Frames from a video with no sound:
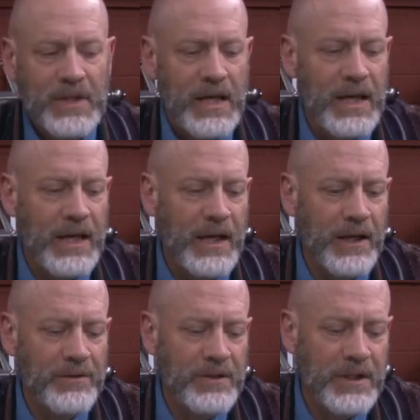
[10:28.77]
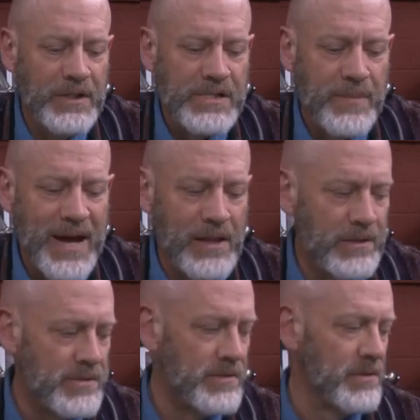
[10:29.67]
And it is a
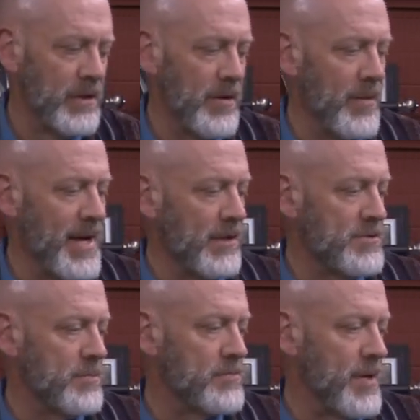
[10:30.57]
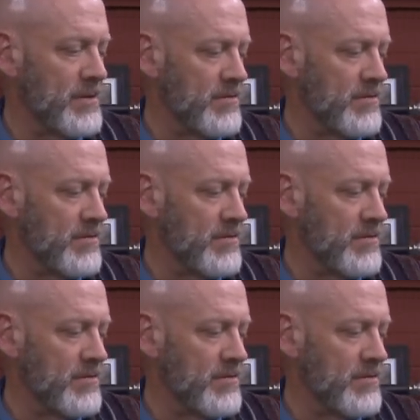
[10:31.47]
balanced perspective.